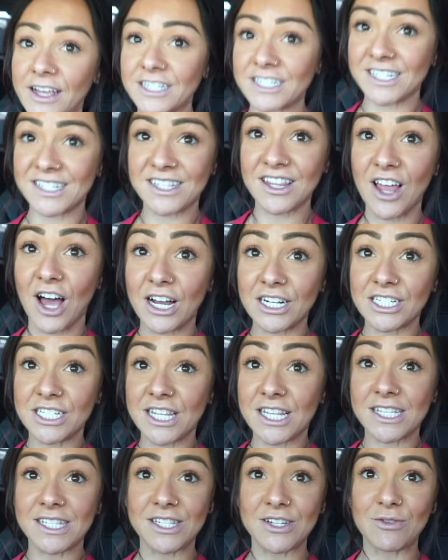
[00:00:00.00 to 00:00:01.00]
They just
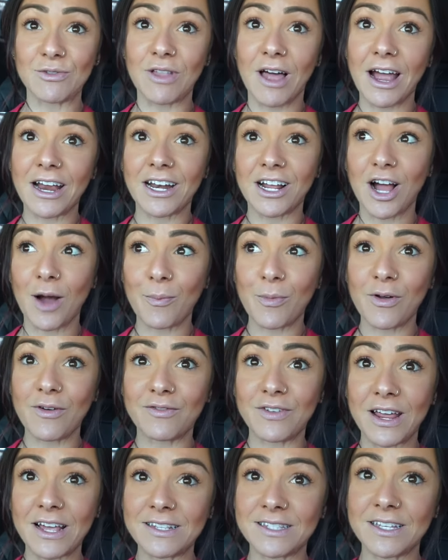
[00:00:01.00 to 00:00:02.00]
launched this new line a couple
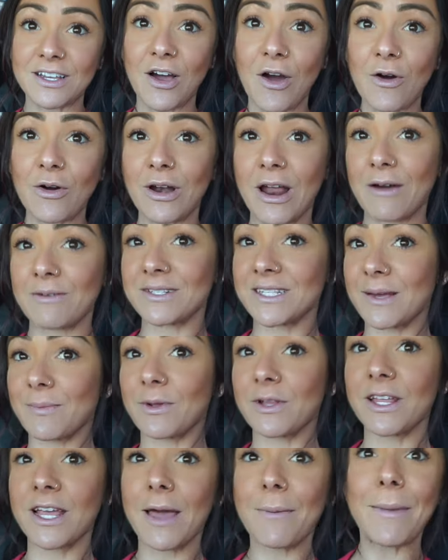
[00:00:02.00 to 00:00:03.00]
of days ago and I was
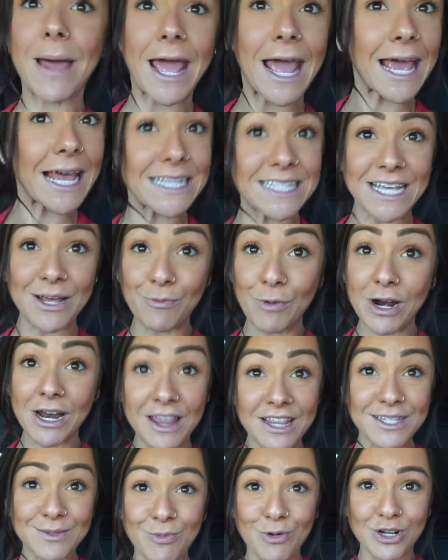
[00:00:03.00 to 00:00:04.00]
able to get my hands on one
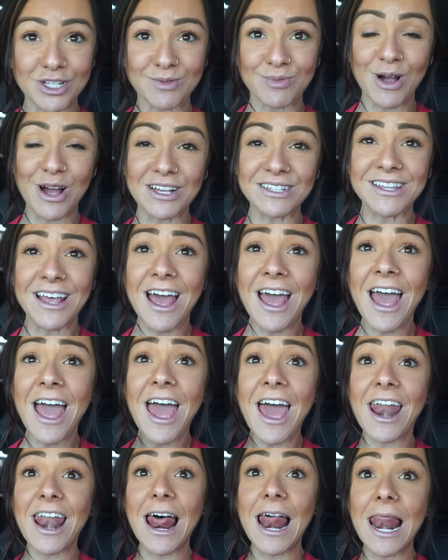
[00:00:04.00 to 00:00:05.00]
of the sports bras
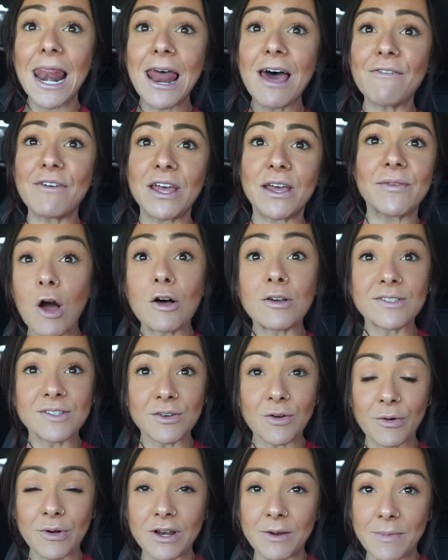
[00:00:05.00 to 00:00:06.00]
and I love it.
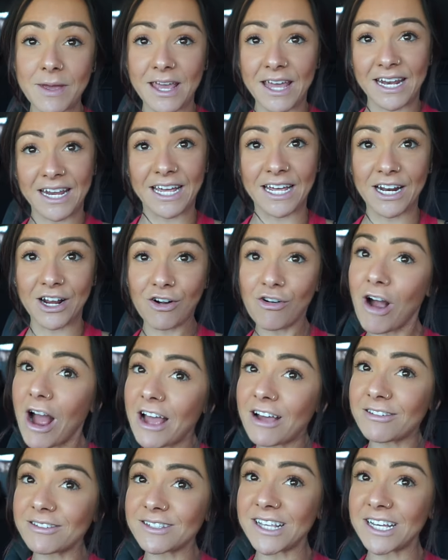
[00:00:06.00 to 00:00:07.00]
Also going to be getting in a
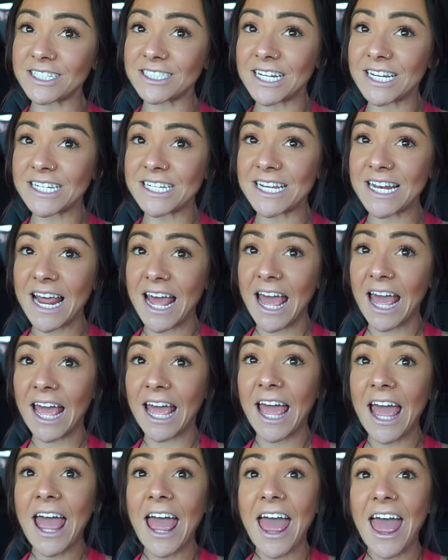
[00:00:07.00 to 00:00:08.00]
cryo session
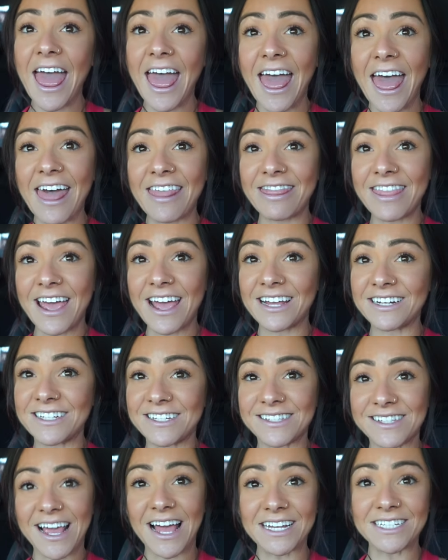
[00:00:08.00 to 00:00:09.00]
today and then
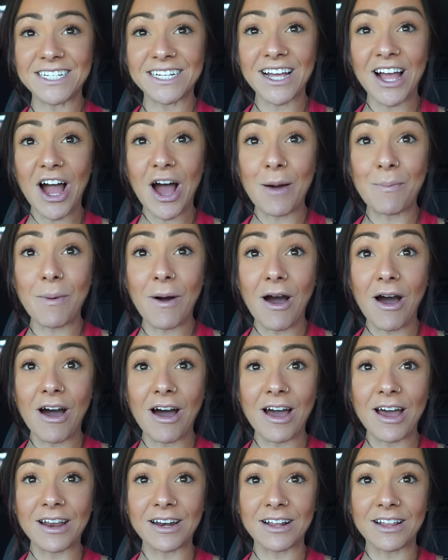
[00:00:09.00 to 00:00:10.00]
just catching up
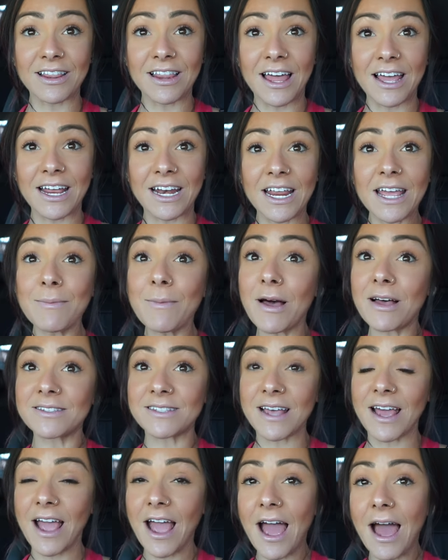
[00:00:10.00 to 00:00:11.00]
on client
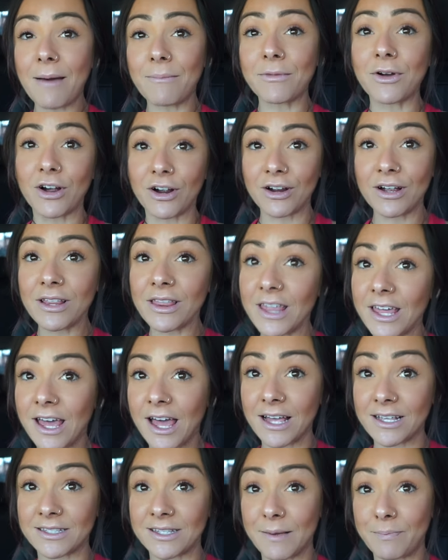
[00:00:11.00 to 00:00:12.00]
emails. I am currently
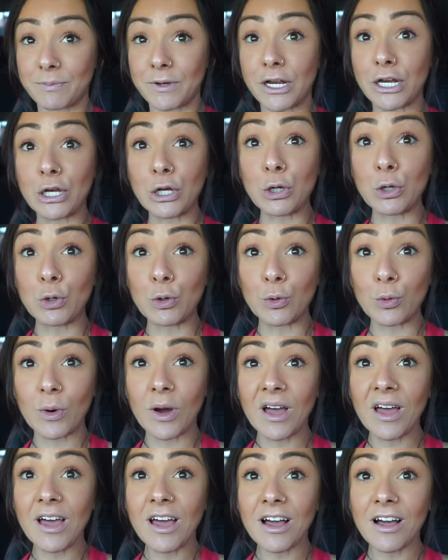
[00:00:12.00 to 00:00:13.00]
accepting
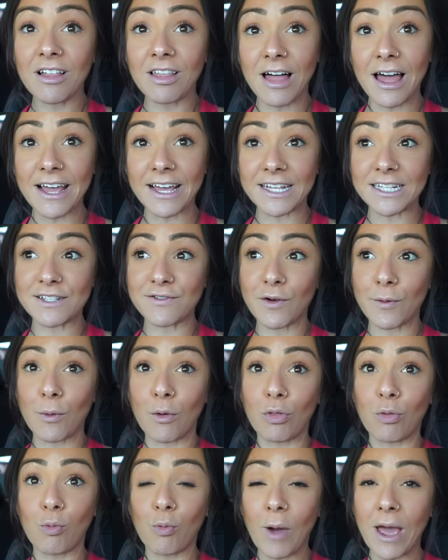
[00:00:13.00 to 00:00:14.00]
new clients for
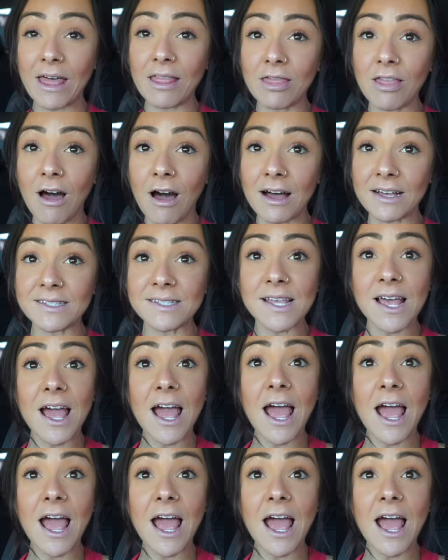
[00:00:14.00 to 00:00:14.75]
both weight loss